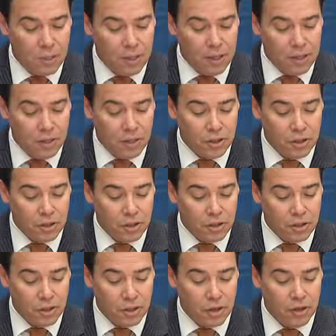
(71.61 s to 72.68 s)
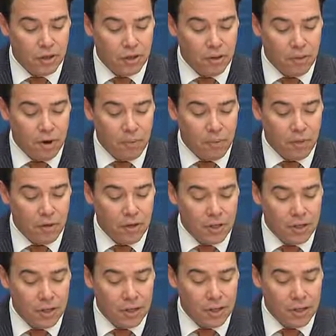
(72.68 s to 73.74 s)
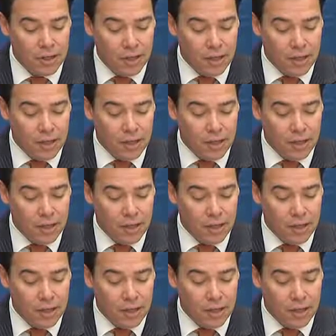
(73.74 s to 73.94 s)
Malaysia security cooperation